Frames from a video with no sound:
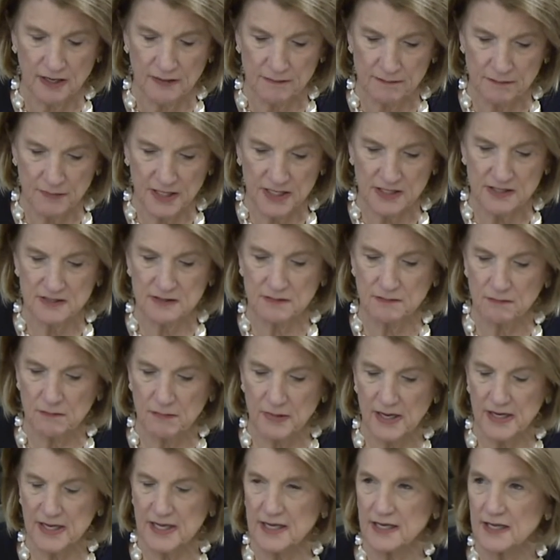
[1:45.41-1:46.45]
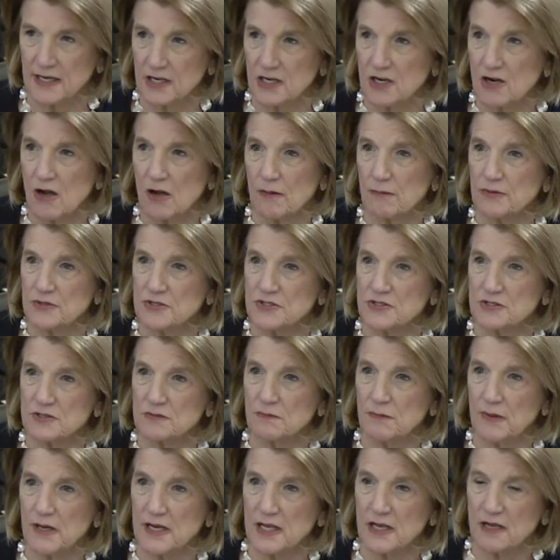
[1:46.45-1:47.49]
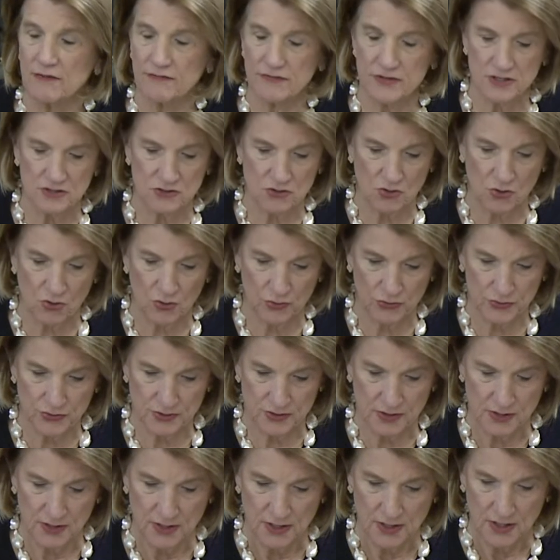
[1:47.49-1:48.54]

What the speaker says: meets many and accomplishes many of these goals.